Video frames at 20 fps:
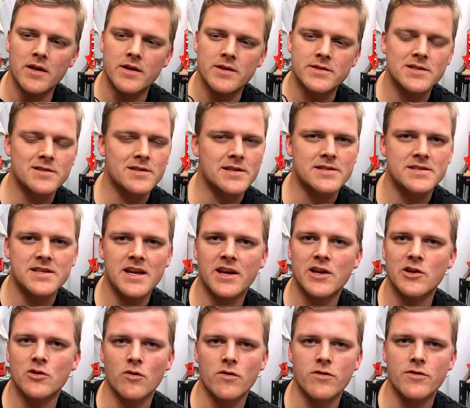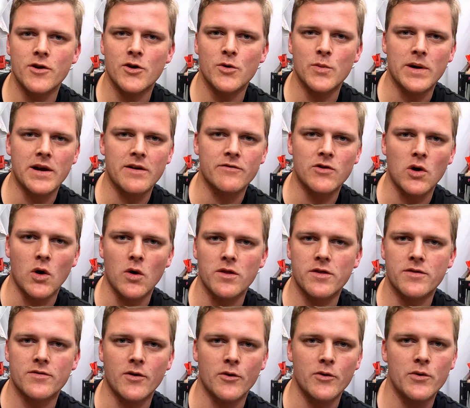This is the second or third one I've
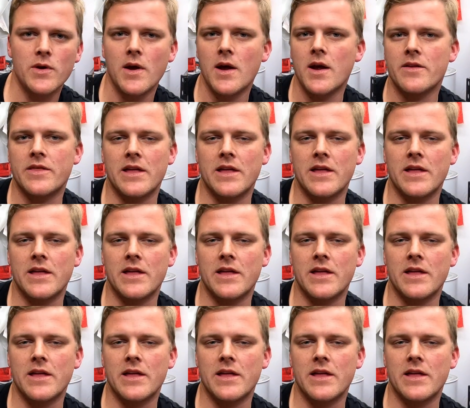gone through.